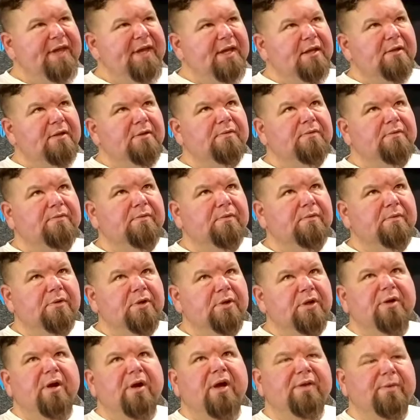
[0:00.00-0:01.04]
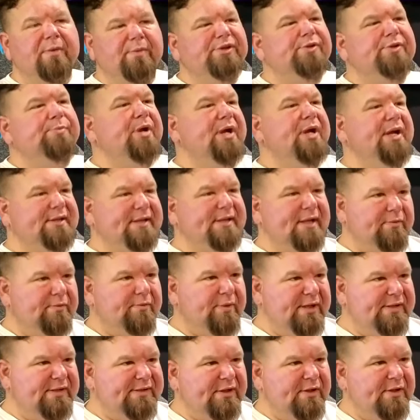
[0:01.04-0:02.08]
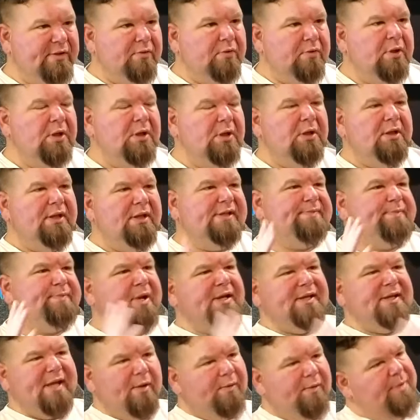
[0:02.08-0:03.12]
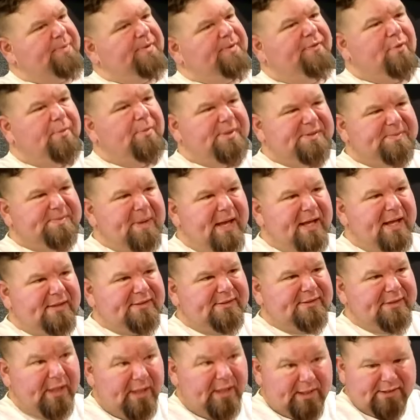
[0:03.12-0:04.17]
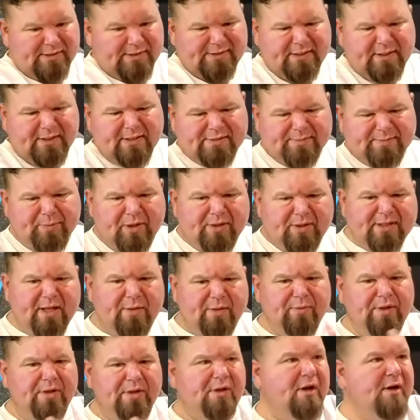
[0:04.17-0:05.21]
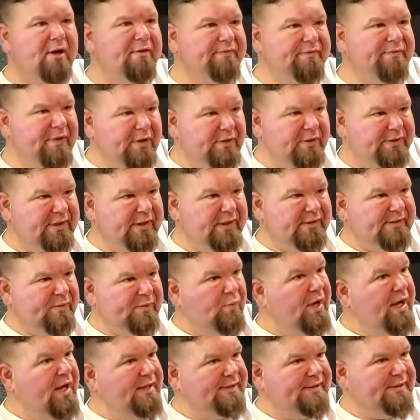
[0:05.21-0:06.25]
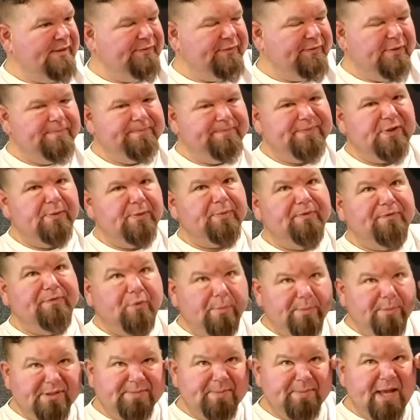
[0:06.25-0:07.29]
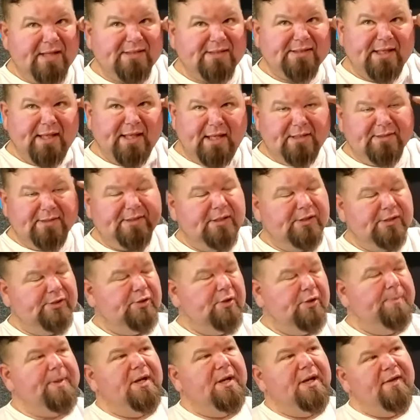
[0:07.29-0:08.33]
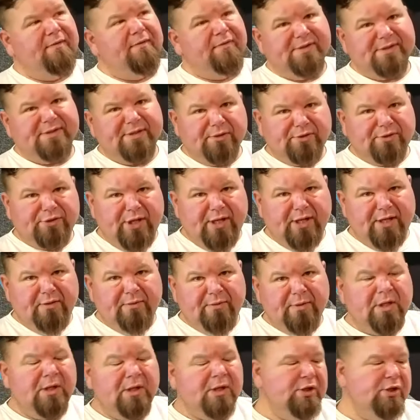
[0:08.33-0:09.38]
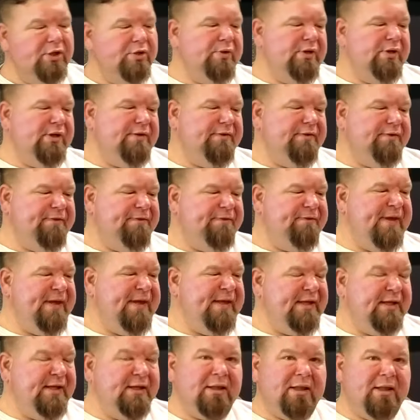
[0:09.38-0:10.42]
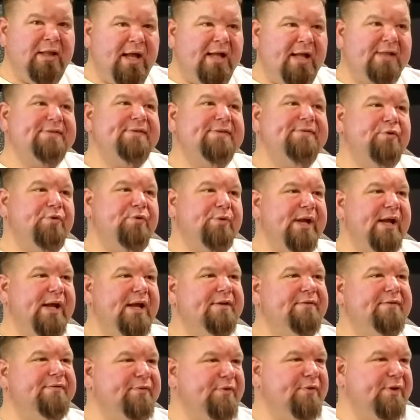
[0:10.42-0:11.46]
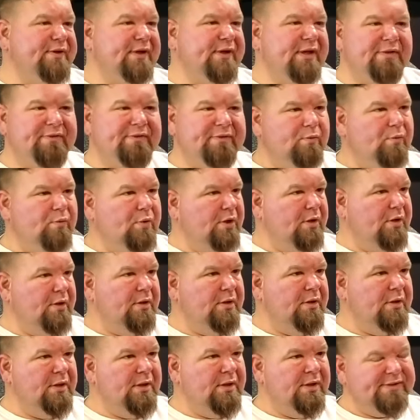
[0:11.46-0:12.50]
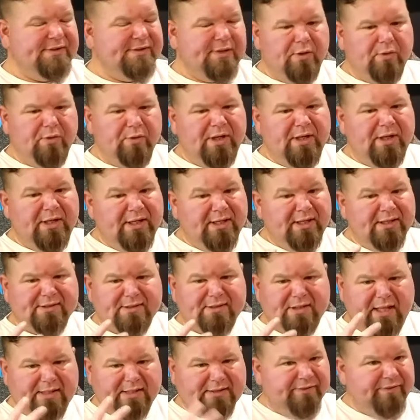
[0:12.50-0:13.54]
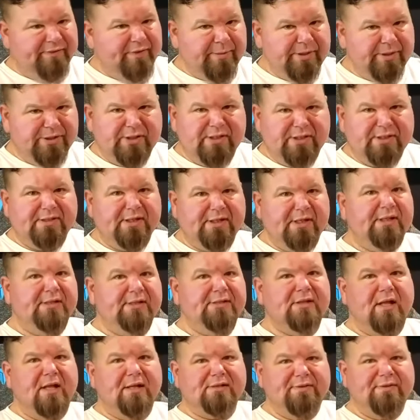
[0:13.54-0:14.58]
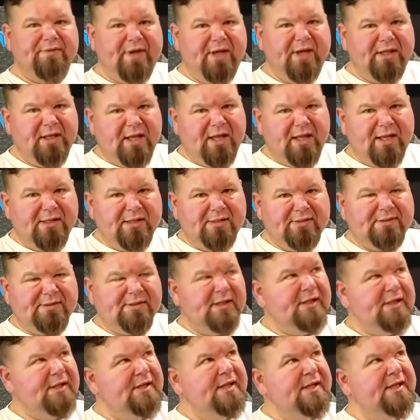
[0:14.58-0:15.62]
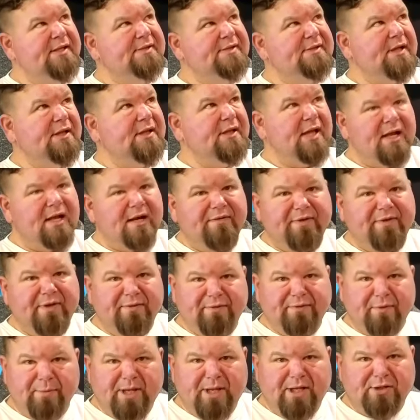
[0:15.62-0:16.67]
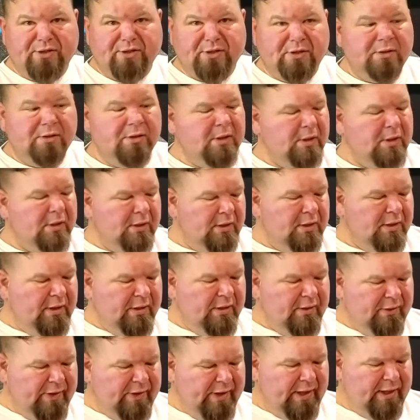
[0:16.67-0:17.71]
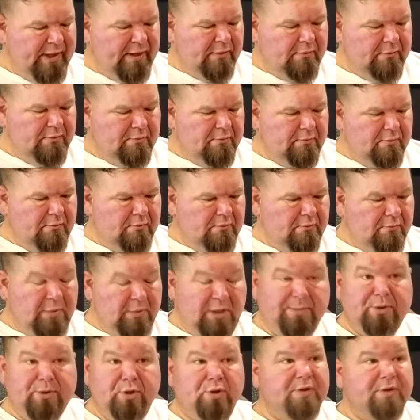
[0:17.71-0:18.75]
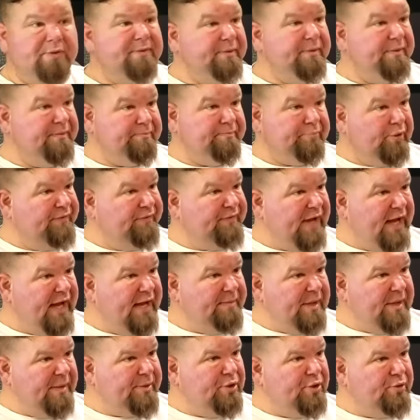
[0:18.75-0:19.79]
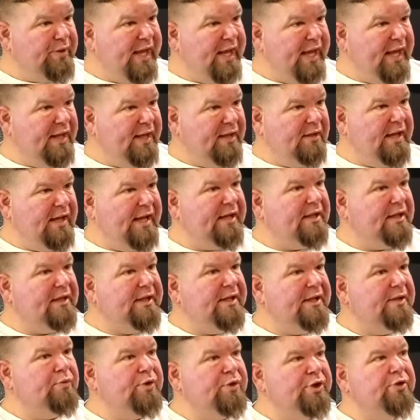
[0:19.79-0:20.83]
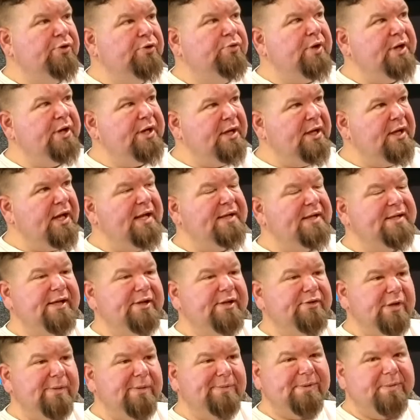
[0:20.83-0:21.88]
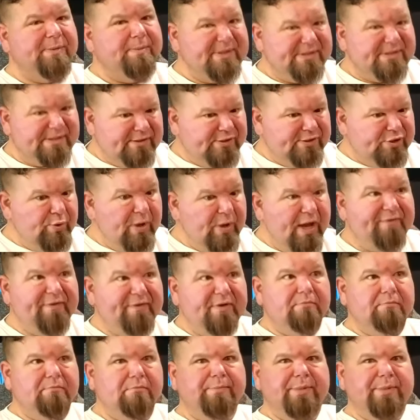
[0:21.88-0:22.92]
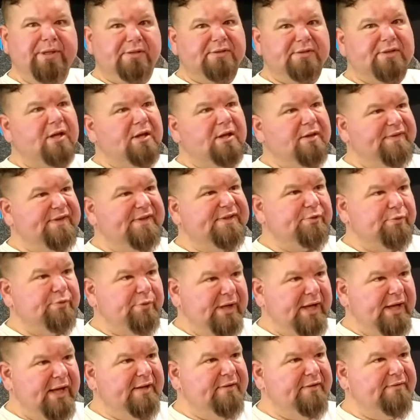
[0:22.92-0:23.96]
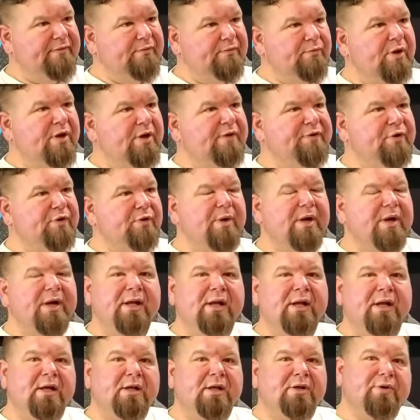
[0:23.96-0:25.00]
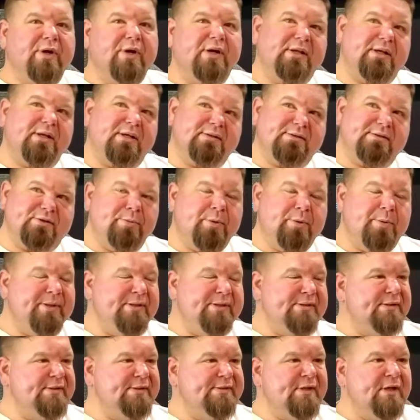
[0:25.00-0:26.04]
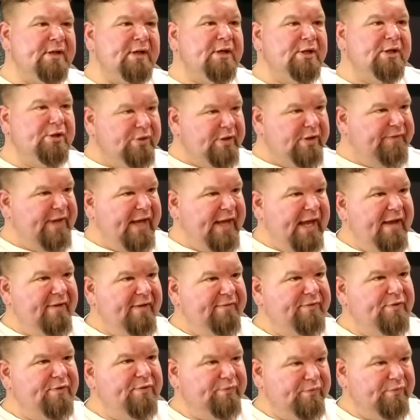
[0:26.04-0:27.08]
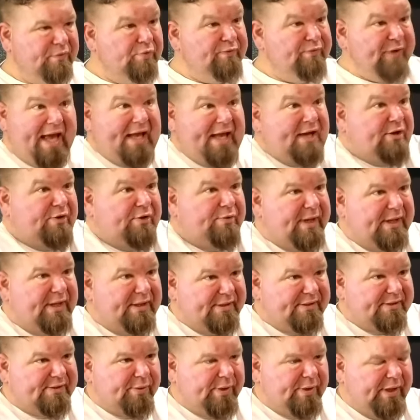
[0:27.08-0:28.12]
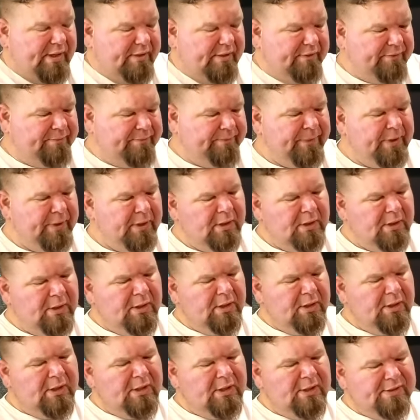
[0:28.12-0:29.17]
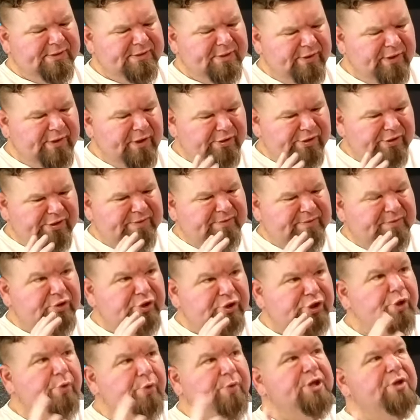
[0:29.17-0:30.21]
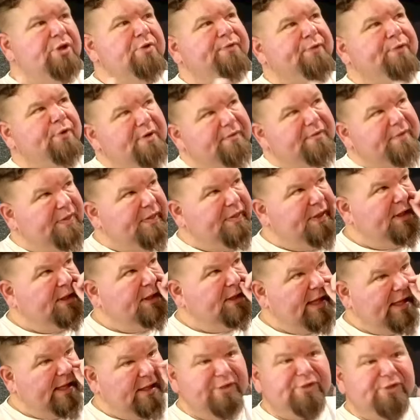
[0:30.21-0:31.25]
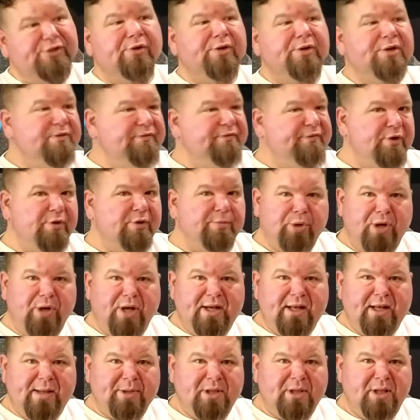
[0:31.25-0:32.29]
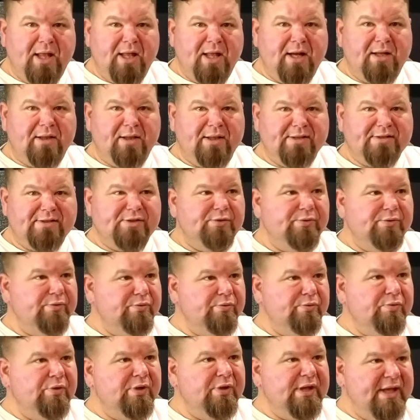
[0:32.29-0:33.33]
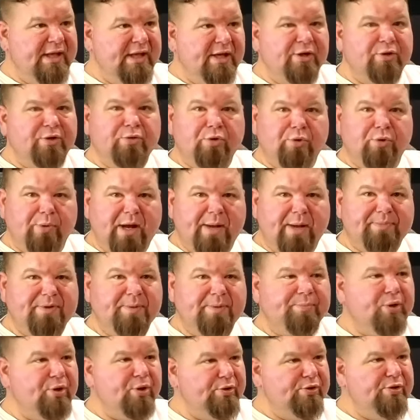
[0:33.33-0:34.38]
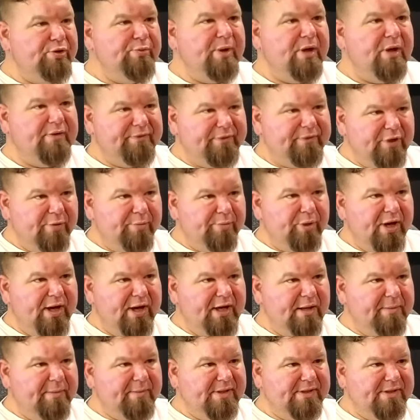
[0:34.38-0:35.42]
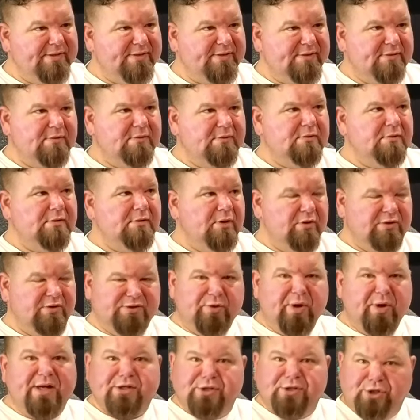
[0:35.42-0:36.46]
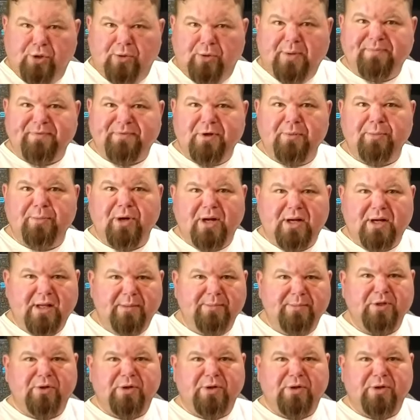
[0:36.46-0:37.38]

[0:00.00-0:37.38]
I think. Look, I think we should break it down, right? So let's break down what Performance Max does, and let's break down what our funnel does and why it's different. So Performance Max, again, it's going to show up on every single channel. You need to feed it lots of creative for it to even work. So it needs lots of images, it needs lots of headlines, it needs a lot of information that maybe you can provide, maybe you can't. Likely, when you're running a high ticket dropshipping business, you haven't built all of this creative. Where if you're running a direct to consumer business, you definitely have. You've you've had to create this creative. So they're just showing you for everything, likely showing you for your brand name a lot, unless you get a Google rep to pull you out for your brand name. Because you know it's great to show up for your brand name.